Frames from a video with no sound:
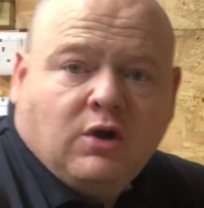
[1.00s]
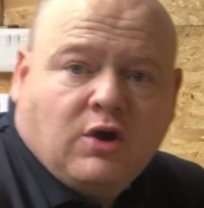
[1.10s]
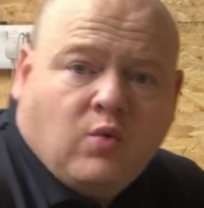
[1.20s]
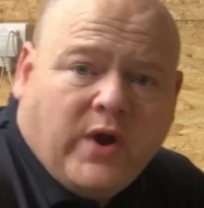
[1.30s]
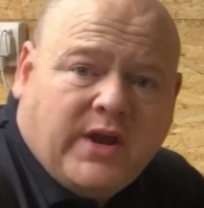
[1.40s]

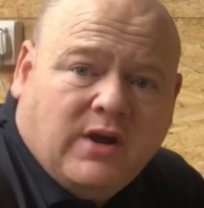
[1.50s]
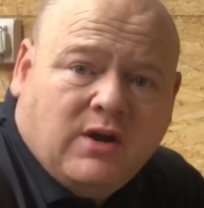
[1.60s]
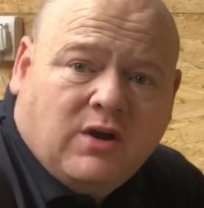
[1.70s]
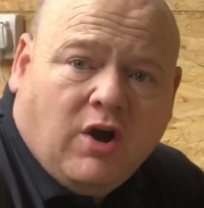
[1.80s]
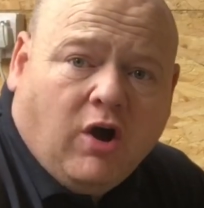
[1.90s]

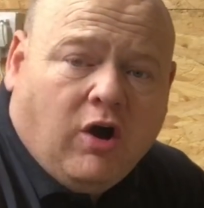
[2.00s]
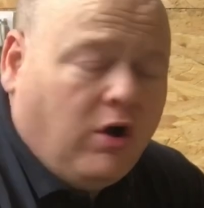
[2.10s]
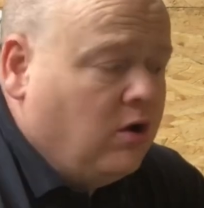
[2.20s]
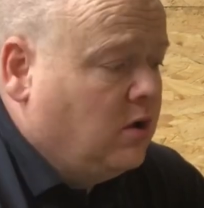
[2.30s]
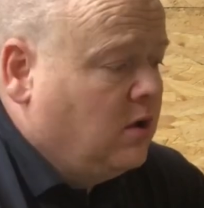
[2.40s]
Quikcore.
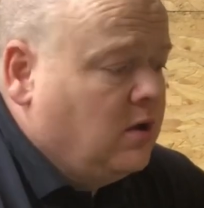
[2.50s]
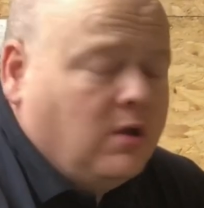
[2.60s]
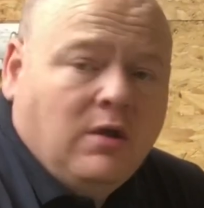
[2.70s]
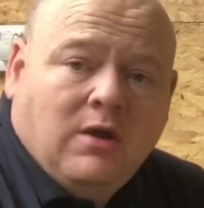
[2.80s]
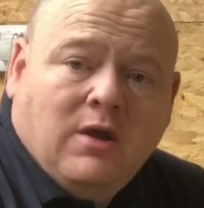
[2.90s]

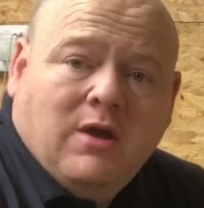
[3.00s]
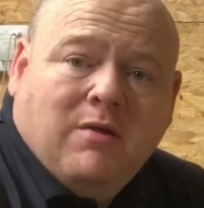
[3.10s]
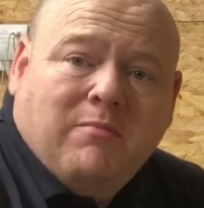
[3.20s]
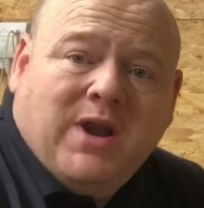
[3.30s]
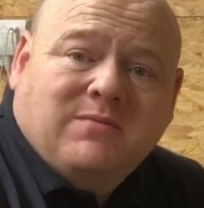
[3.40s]

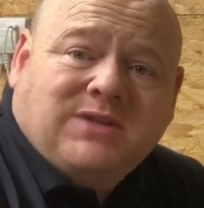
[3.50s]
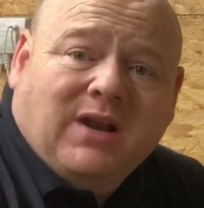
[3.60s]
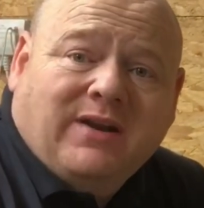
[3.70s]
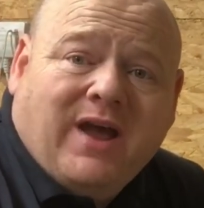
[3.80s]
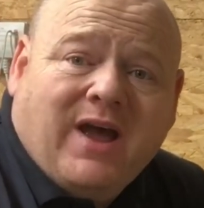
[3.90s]
My name is
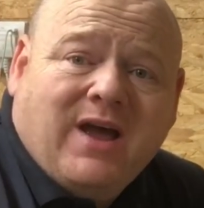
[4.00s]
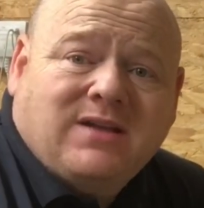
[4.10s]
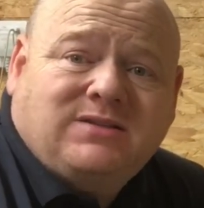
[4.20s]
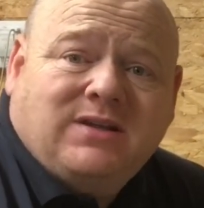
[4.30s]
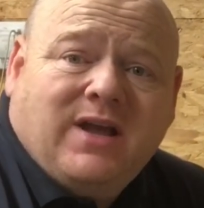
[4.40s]
Alan
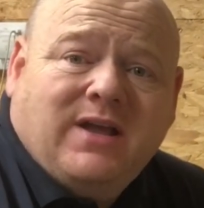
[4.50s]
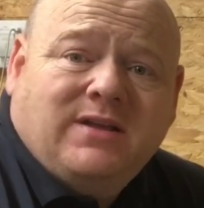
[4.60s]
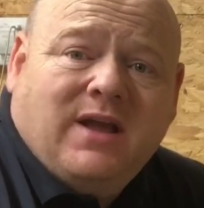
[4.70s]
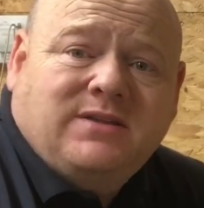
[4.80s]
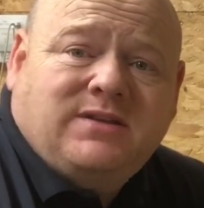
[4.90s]
Hart,
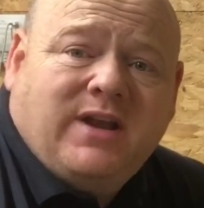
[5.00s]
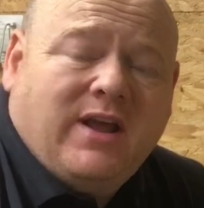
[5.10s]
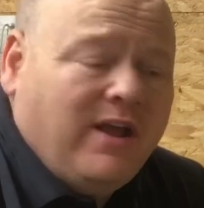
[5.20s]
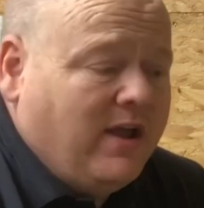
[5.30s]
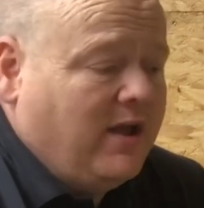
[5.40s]
and
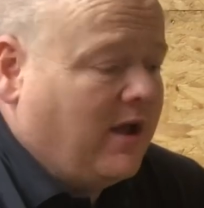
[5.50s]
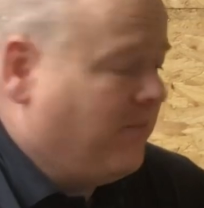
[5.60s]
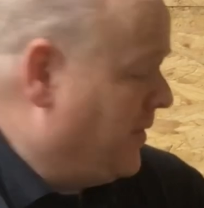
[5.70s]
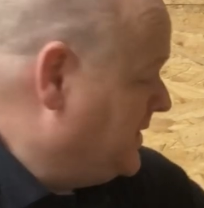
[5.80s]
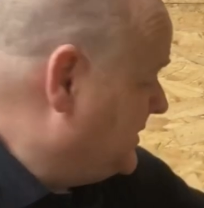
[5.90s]
today I've
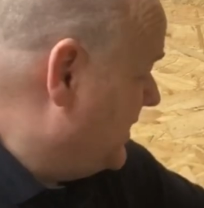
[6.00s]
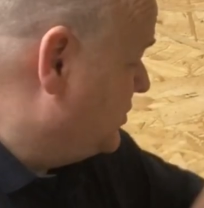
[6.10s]
been sent